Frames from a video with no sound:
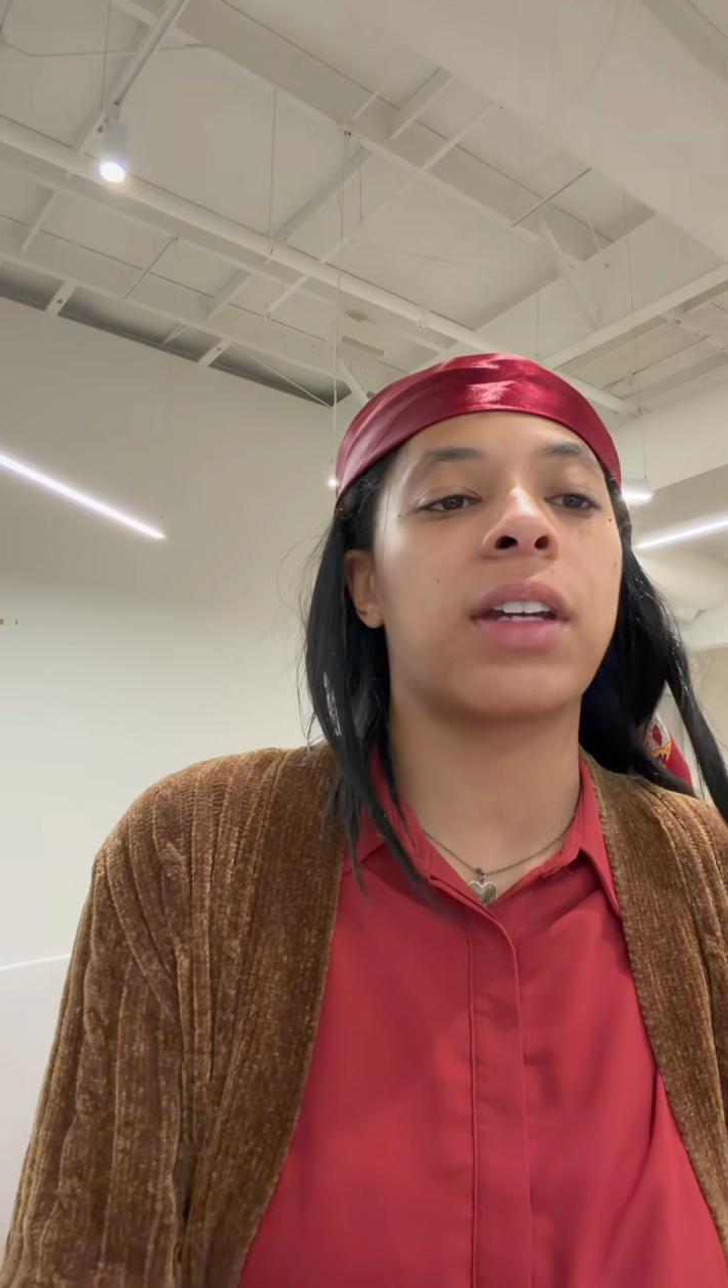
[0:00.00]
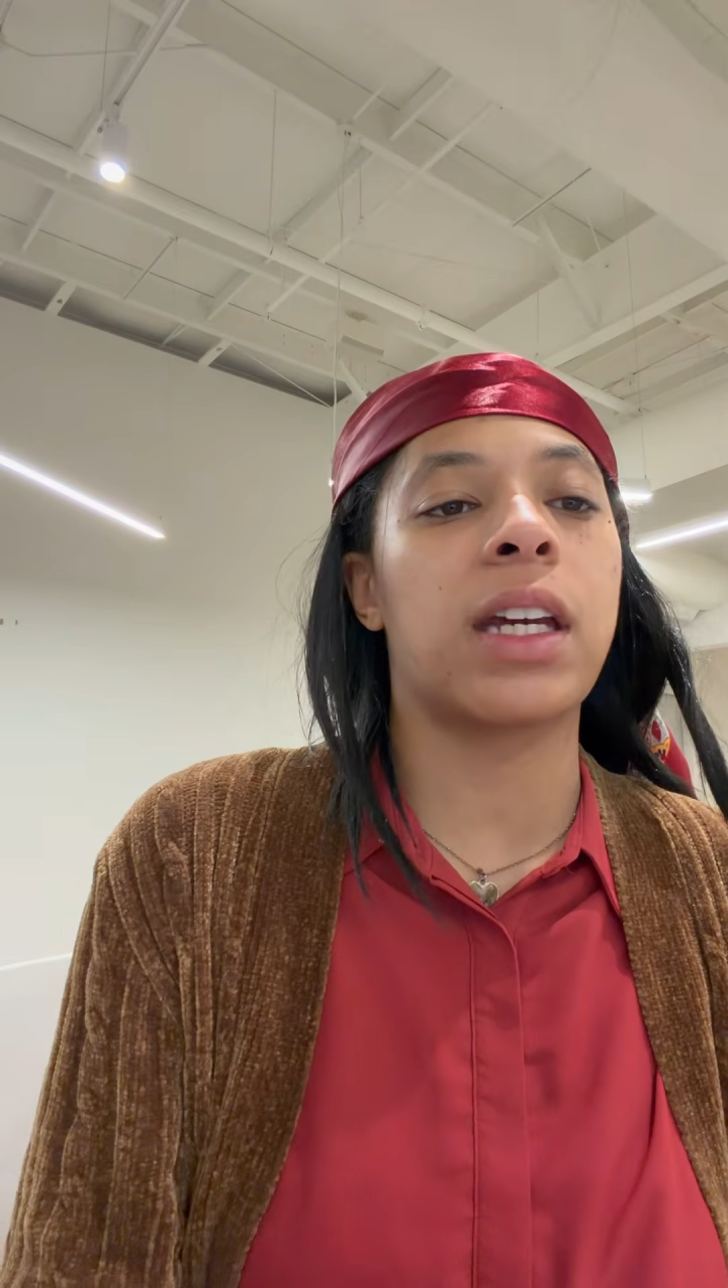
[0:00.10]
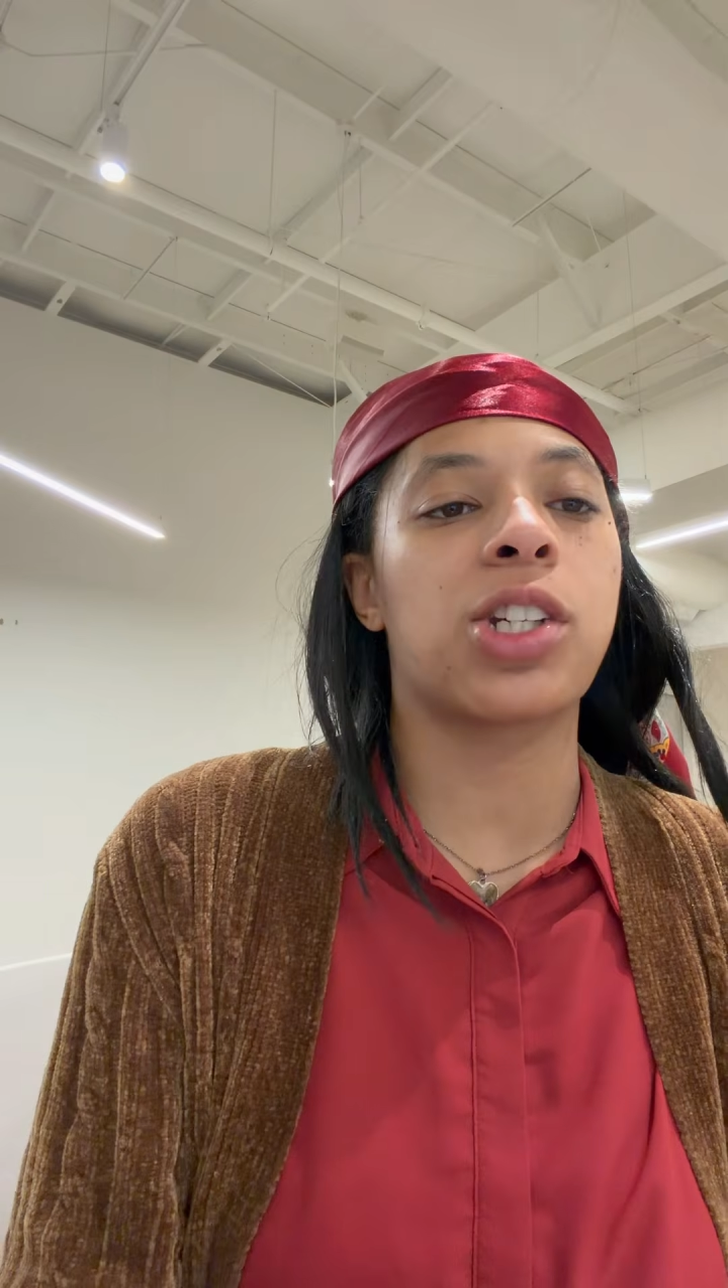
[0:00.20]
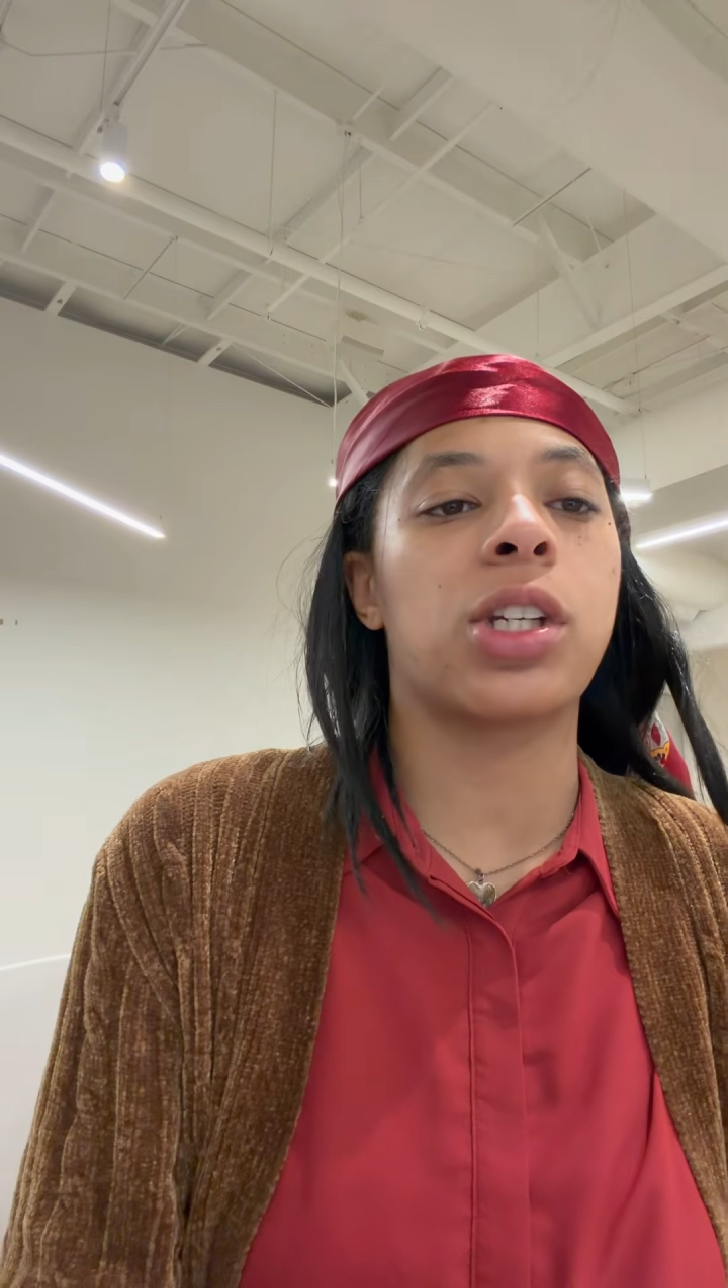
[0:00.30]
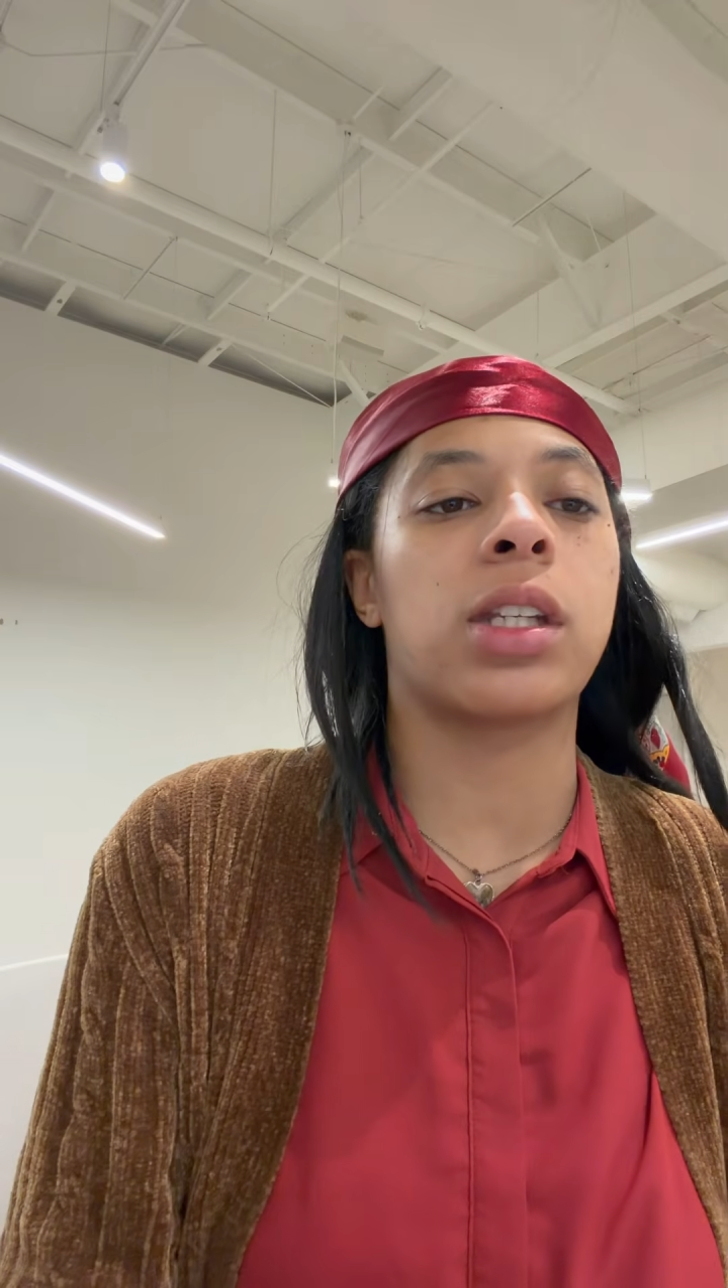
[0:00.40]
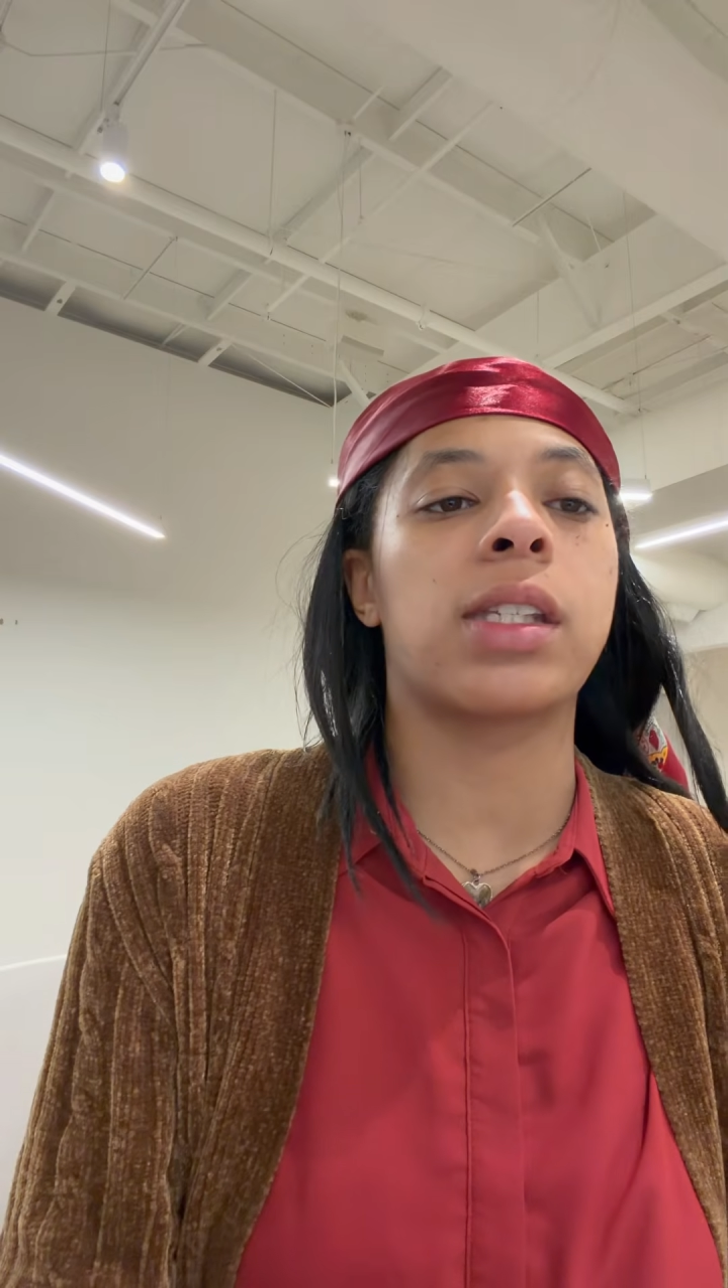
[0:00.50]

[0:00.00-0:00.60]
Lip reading: connection,